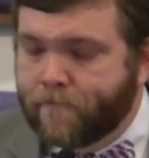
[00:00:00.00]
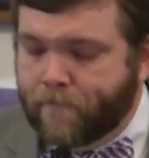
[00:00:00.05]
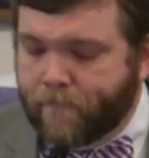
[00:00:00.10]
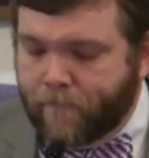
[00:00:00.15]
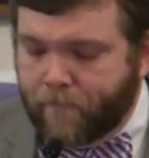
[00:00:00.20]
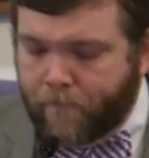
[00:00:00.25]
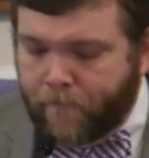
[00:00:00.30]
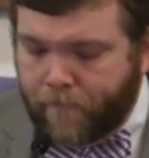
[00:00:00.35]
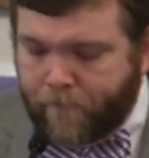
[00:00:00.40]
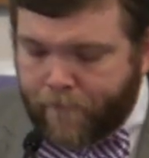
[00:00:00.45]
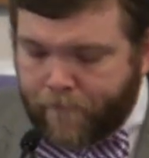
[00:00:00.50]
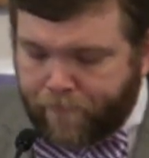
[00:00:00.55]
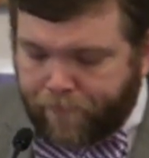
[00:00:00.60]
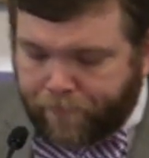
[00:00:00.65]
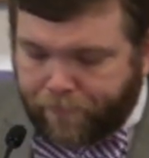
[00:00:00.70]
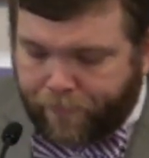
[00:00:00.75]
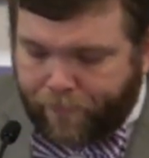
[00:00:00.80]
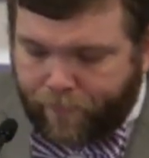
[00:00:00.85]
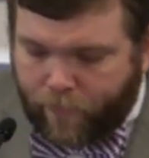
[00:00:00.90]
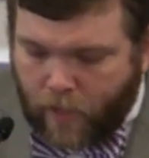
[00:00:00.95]

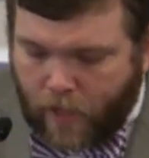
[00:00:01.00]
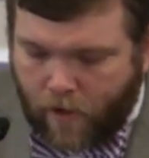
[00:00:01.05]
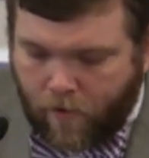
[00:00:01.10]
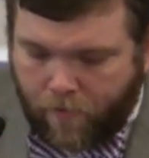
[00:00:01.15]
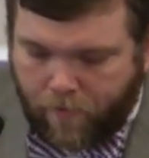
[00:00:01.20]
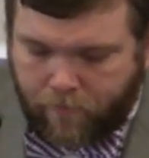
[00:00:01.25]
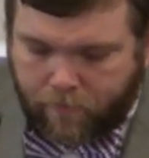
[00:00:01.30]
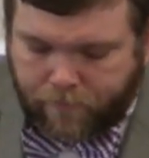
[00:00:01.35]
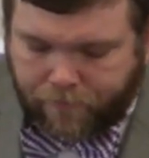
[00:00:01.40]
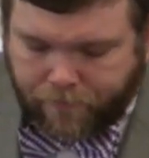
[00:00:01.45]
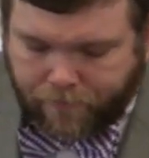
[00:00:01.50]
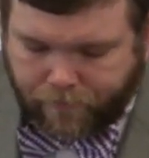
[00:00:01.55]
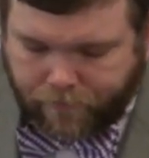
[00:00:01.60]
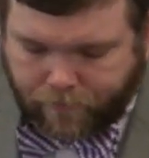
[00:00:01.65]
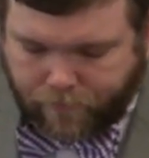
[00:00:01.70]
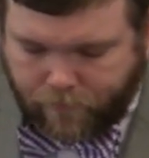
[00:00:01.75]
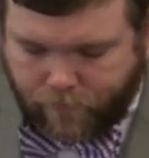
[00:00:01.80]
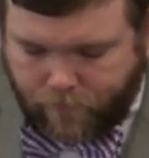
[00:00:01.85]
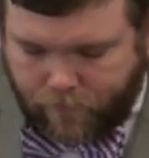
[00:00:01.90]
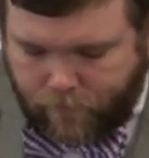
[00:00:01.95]

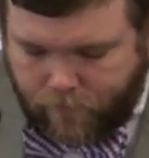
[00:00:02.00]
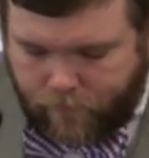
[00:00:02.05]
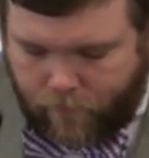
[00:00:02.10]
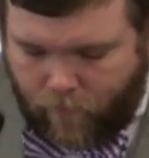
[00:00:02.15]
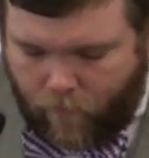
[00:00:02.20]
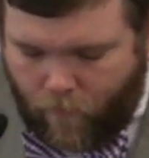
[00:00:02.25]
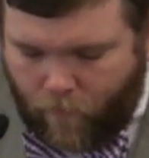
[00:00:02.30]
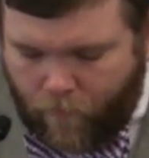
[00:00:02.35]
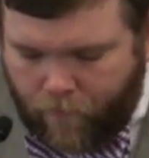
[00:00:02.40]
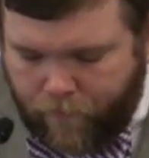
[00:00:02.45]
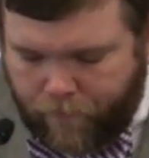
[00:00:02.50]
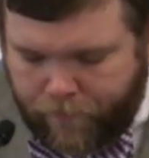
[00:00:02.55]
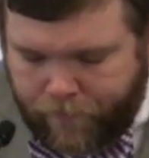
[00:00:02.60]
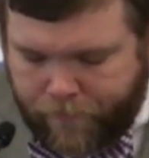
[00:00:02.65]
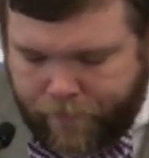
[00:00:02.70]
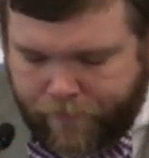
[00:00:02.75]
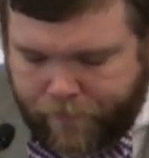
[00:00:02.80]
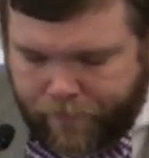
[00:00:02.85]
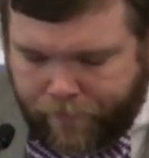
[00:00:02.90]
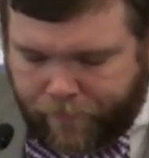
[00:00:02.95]

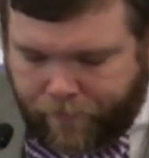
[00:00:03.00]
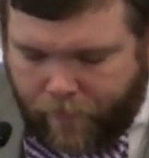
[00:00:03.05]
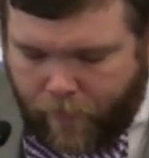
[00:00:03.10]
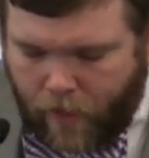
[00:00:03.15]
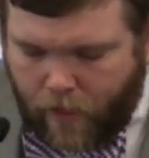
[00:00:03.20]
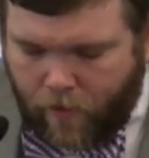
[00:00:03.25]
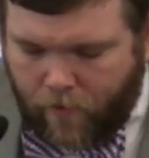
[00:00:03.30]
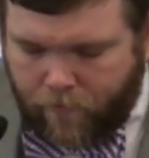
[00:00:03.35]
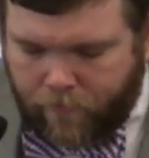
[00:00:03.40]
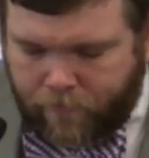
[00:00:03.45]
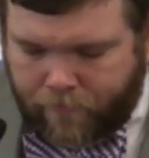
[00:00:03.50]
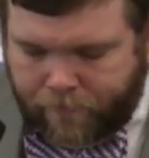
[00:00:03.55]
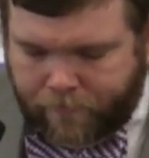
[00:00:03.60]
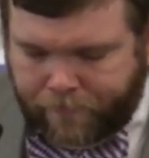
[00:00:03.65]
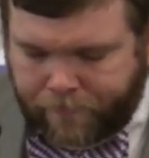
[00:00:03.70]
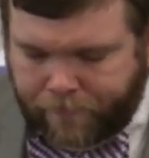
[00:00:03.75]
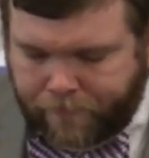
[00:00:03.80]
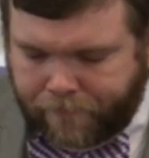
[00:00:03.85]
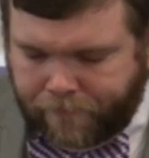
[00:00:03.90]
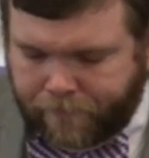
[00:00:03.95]

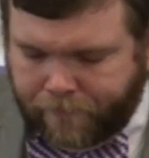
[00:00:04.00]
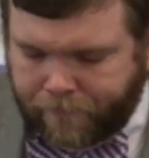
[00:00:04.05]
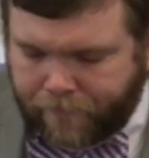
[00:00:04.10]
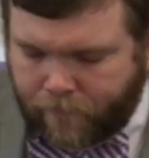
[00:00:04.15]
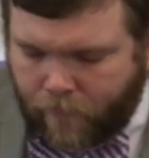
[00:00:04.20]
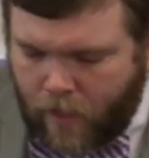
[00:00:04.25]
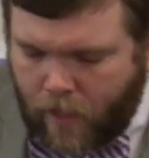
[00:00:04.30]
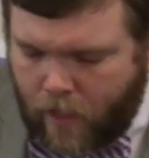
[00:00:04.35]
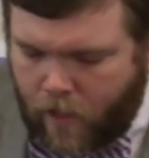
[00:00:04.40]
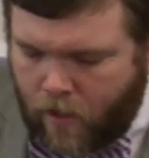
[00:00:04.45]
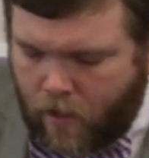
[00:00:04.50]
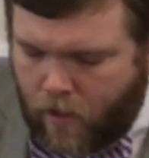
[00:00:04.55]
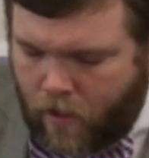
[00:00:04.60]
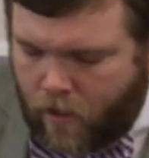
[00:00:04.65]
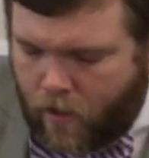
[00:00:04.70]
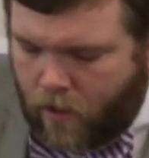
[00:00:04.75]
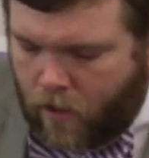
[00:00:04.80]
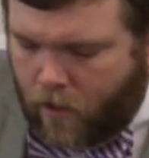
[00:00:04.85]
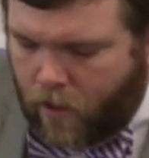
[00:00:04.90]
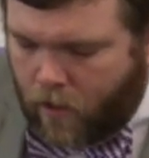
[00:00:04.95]

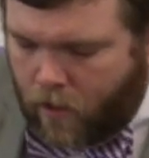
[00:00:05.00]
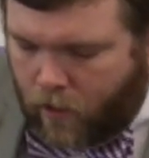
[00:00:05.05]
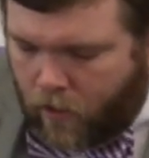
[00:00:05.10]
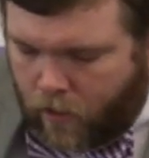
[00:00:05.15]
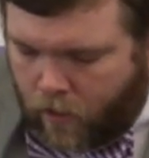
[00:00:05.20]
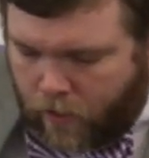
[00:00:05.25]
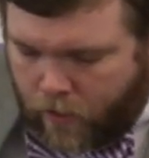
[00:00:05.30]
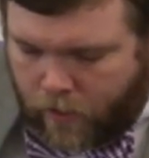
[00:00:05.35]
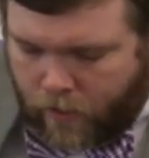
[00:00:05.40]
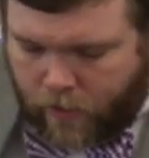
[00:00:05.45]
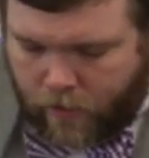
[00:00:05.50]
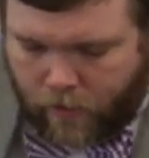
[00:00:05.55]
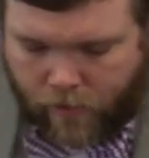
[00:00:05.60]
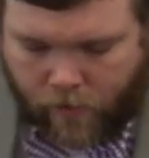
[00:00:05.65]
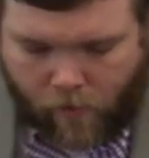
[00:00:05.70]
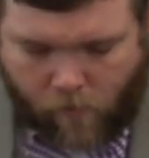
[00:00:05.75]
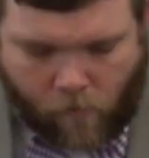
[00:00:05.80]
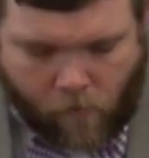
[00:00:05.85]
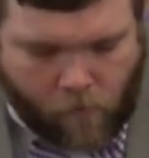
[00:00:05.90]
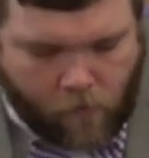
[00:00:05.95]

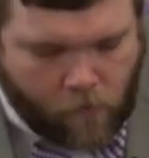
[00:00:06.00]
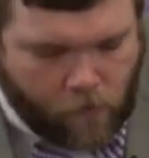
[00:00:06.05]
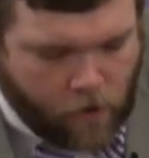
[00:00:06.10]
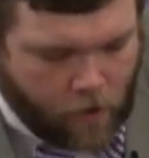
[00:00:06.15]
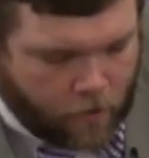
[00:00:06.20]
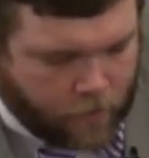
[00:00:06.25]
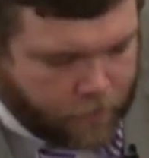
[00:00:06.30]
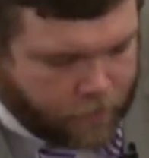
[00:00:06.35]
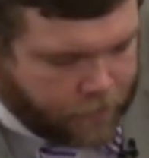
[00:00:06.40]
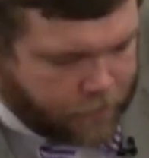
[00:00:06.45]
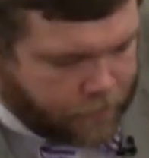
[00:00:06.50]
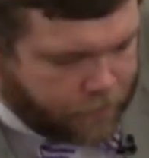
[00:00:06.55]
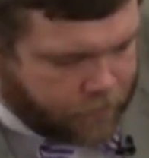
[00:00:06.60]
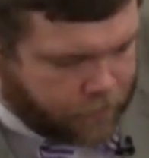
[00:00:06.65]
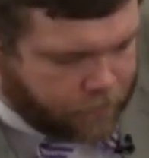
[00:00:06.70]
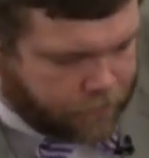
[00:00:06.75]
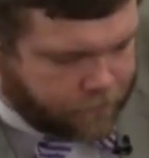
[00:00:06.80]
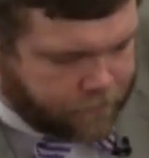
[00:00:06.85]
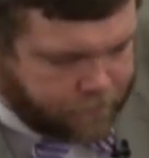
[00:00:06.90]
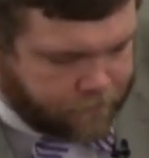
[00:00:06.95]

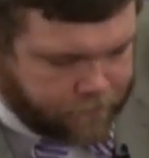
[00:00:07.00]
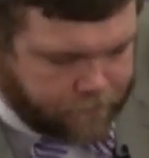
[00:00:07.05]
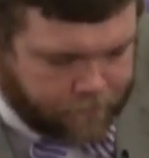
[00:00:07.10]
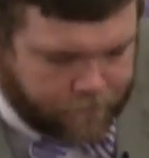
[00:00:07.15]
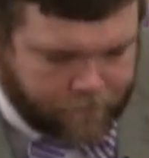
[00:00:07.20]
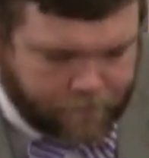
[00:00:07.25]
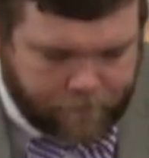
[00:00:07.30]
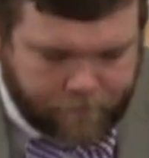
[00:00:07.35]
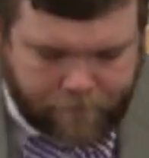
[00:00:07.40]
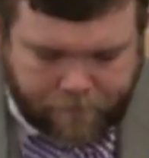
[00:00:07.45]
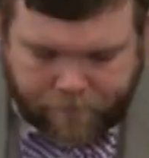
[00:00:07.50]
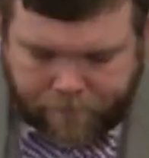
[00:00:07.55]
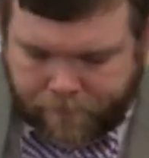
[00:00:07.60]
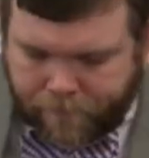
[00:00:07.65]
(no one is talking)